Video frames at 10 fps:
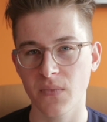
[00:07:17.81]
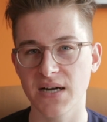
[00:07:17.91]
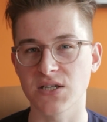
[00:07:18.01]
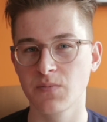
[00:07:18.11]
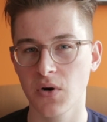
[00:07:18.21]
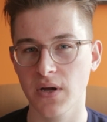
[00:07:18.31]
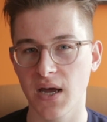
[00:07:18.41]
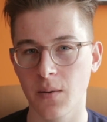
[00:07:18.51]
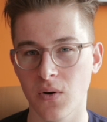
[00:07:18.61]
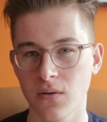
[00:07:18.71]
It's a smart
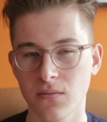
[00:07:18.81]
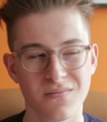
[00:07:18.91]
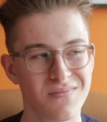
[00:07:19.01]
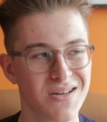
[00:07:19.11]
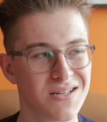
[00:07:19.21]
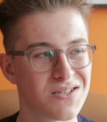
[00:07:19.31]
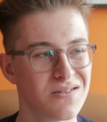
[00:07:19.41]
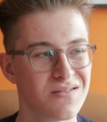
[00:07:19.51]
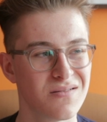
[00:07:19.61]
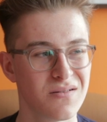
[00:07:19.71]
camera.
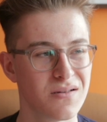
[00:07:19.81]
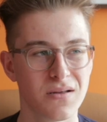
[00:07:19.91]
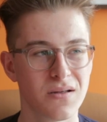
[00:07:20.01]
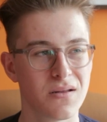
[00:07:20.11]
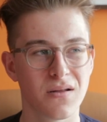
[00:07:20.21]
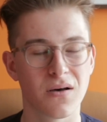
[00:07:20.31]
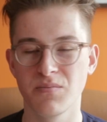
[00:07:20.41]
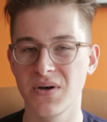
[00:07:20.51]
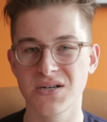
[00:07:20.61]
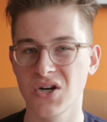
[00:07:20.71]
It's the
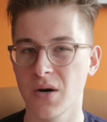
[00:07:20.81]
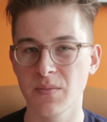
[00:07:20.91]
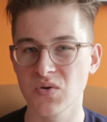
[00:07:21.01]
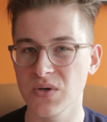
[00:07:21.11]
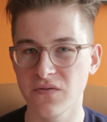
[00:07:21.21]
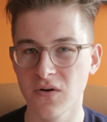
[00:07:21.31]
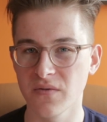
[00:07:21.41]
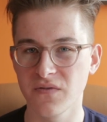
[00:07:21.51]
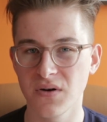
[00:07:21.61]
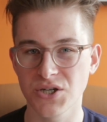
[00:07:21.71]
best harmony between form
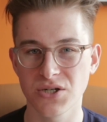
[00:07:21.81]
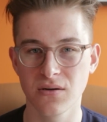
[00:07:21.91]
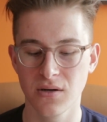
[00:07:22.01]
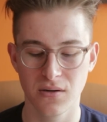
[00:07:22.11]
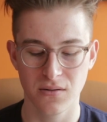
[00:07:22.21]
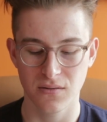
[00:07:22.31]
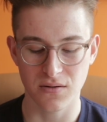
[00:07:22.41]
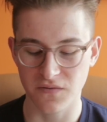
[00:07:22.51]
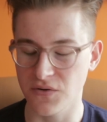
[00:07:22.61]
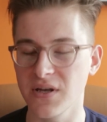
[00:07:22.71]
and function
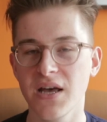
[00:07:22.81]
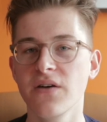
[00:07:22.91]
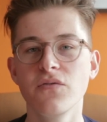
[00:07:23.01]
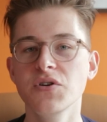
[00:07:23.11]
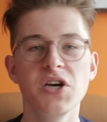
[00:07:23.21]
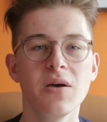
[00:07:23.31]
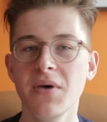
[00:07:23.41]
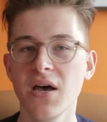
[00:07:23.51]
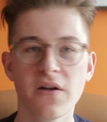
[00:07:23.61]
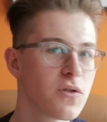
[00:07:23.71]
for the everyday
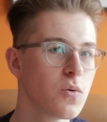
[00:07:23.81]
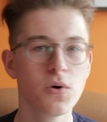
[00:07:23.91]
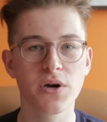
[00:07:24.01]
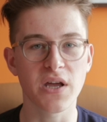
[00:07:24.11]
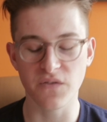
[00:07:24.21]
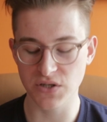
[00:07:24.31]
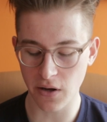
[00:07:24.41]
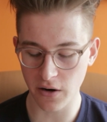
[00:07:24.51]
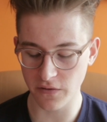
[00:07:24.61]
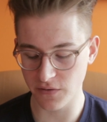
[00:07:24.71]
man, for the working
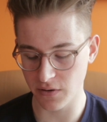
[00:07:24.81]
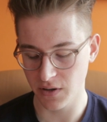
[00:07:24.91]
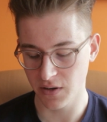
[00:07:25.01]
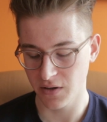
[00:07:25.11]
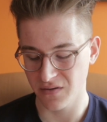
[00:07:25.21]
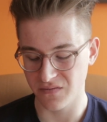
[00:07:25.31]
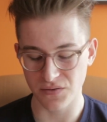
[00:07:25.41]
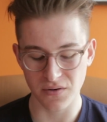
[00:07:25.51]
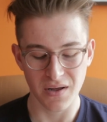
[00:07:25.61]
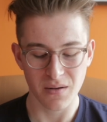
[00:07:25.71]
photographer,
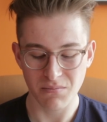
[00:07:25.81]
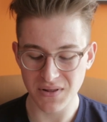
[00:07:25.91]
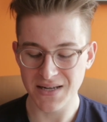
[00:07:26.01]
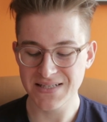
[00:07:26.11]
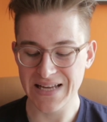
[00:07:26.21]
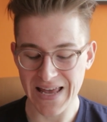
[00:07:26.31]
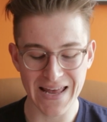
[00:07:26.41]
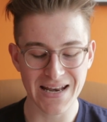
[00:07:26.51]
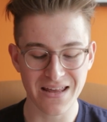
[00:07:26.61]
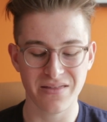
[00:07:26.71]
for bloody
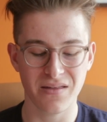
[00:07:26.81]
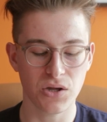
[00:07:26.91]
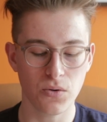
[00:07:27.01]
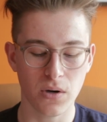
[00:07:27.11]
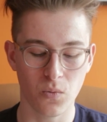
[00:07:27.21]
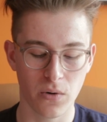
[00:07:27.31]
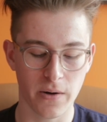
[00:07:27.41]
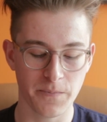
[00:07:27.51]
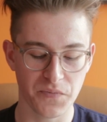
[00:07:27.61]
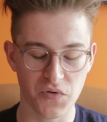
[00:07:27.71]
anything you could
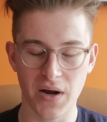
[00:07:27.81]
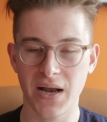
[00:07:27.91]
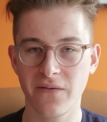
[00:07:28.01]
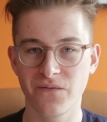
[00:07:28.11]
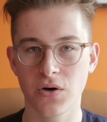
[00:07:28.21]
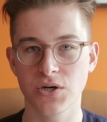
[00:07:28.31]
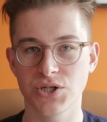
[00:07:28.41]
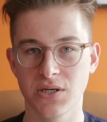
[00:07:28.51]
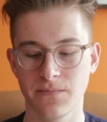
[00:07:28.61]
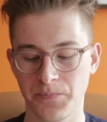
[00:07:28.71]
want, for any
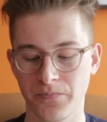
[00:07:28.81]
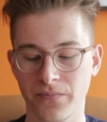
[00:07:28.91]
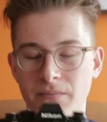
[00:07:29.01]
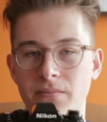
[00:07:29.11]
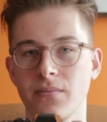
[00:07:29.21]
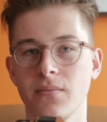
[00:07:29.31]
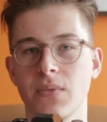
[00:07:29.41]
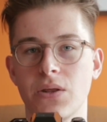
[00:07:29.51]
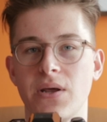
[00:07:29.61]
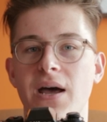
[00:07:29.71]
function.
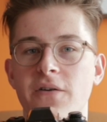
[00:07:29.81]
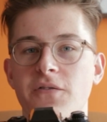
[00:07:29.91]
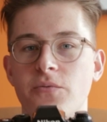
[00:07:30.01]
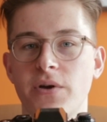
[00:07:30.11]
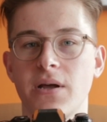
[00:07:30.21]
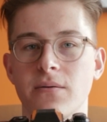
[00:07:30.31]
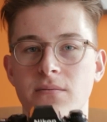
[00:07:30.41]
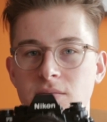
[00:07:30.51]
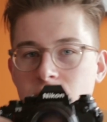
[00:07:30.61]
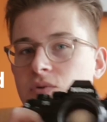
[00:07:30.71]
The F3
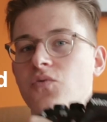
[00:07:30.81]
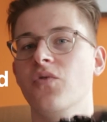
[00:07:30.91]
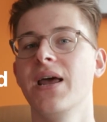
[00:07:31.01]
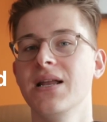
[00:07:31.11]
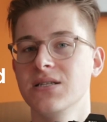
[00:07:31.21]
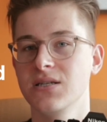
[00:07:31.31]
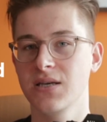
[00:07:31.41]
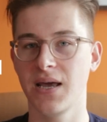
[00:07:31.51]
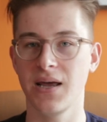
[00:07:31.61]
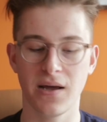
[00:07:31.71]
reigns
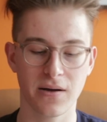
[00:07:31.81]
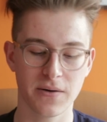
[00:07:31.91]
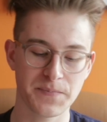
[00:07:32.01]
king.